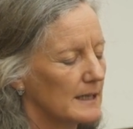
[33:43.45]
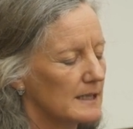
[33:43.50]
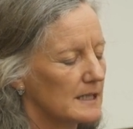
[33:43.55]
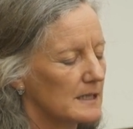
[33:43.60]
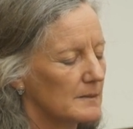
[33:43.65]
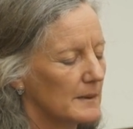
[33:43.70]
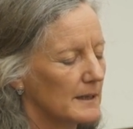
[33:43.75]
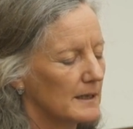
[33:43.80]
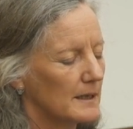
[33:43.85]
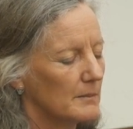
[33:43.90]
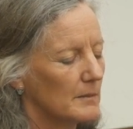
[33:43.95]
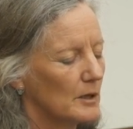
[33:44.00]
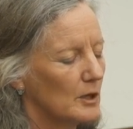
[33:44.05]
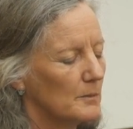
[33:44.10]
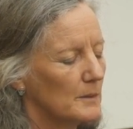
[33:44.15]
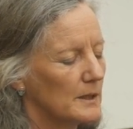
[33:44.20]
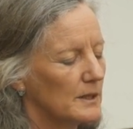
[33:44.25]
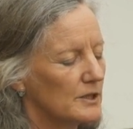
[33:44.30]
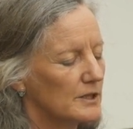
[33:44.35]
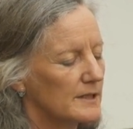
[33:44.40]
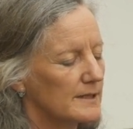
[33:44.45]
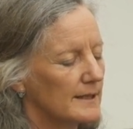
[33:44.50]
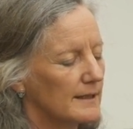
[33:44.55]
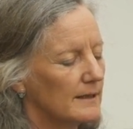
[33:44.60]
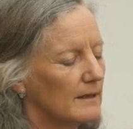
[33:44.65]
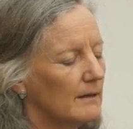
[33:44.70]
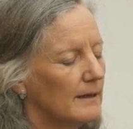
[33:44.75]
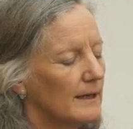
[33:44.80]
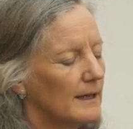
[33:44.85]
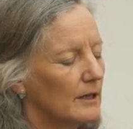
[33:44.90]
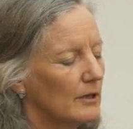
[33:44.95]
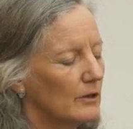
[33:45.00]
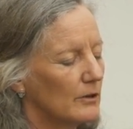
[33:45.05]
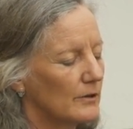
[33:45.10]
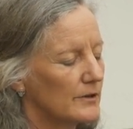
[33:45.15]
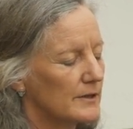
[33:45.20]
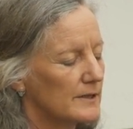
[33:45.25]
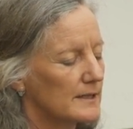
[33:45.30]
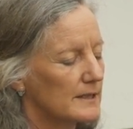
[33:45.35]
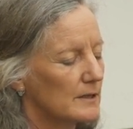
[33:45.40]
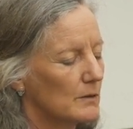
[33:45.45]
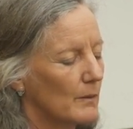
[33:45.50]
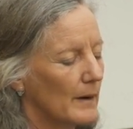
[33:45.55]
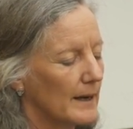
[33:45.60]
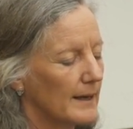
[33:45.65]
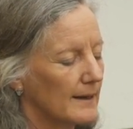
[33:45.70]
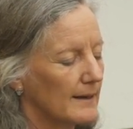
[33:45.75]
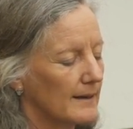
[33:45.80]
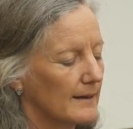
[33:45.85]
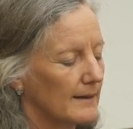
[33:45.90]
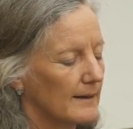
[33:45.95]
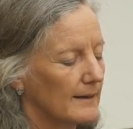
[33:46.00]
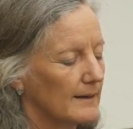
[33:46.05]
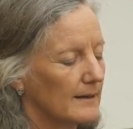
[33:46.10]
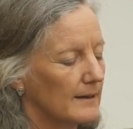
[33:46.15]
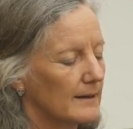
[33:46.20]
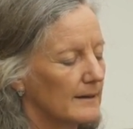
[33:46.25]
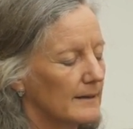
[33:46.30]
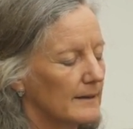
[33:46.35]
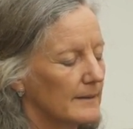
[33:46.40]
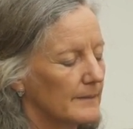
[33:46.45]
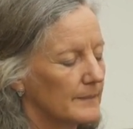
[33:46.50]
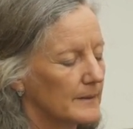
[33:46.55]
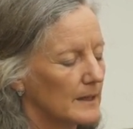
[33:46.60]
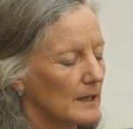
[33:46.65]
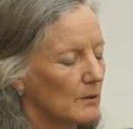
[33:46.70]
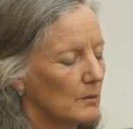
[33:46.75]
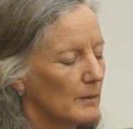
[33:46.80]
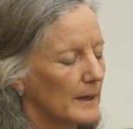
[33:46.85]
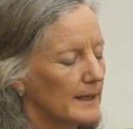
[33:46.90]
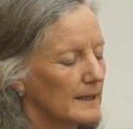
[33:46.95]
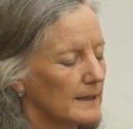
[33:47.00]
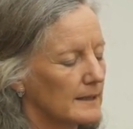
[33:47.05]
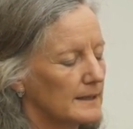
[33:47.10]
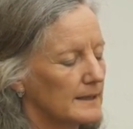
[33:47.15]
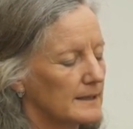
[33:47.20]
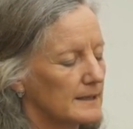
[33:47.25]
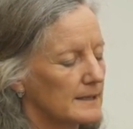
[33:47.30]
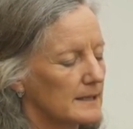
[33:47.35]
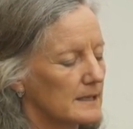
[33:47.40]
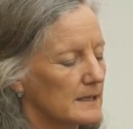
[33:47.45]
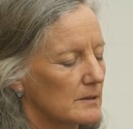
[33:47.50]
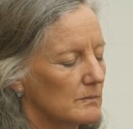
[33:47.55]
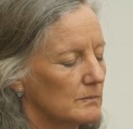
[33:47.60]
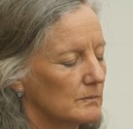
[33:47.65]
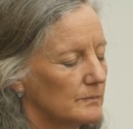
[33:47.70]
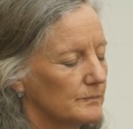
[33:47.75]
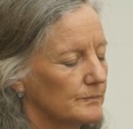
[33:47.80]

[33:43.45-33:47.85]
Let's spend a moment just saying, oh, hello, this is awake, awakeness.